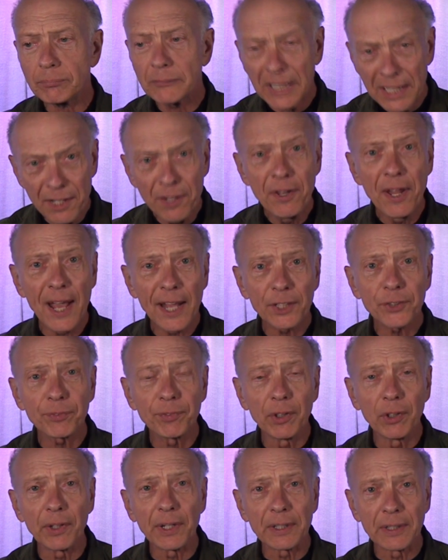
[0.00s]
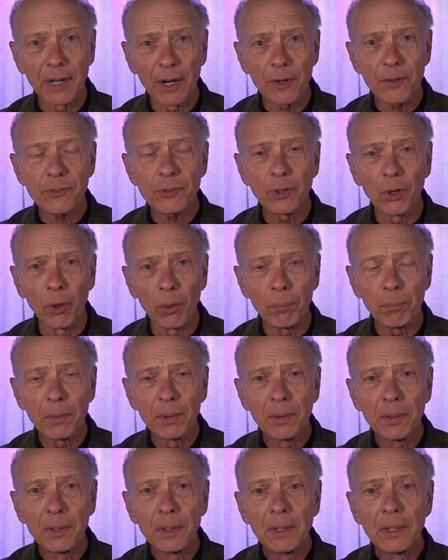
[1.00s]
in Nashville at Garth's home.
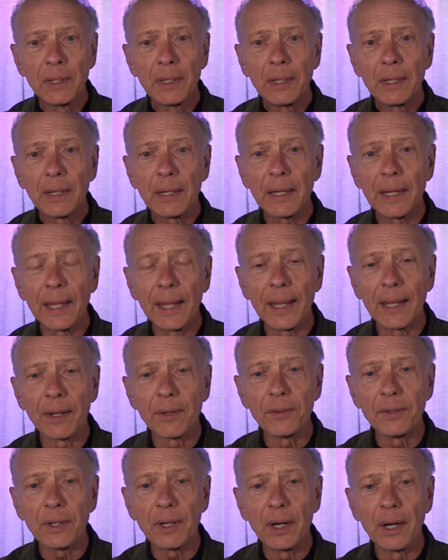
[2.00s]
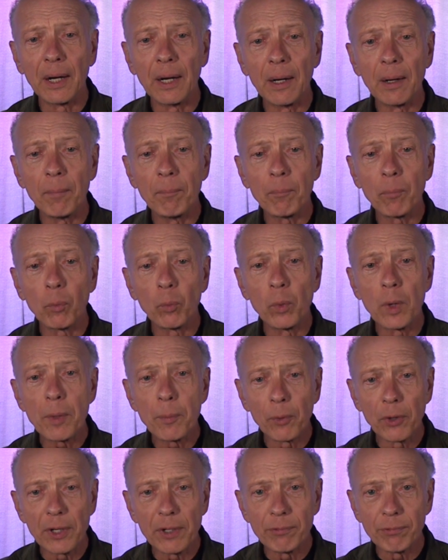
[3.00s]
And we
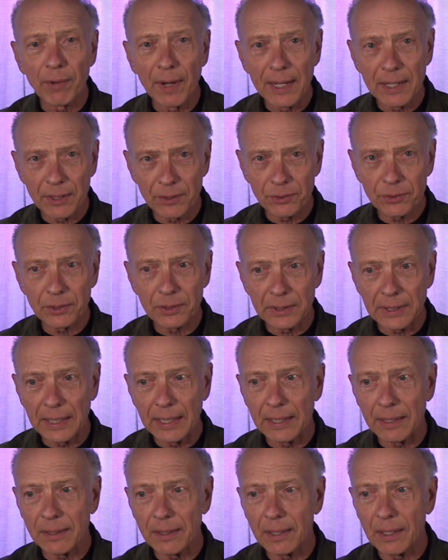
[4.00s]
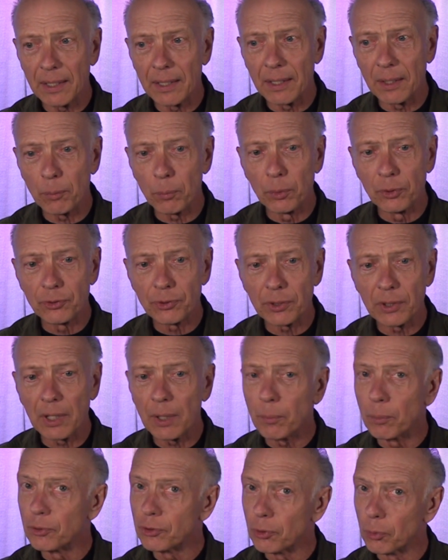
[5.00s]
were invited to that. And it was
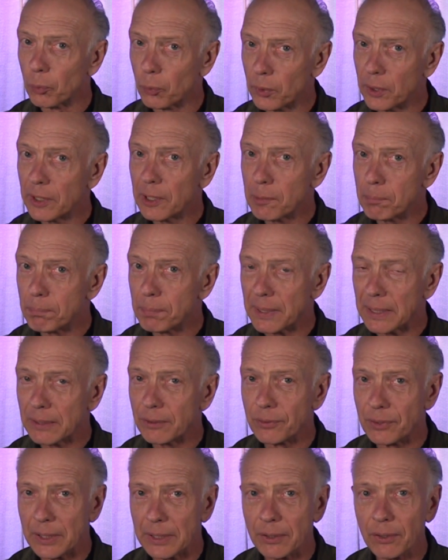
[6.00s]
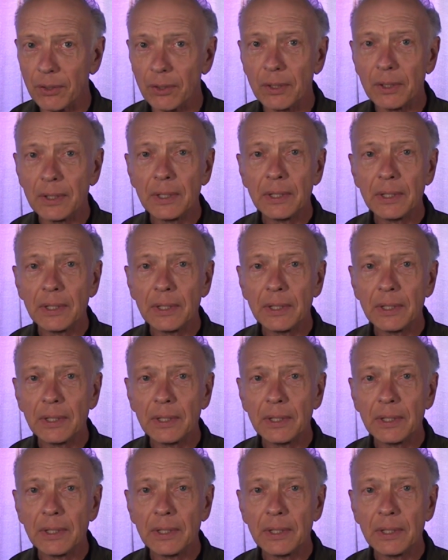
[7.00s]
a really big deal.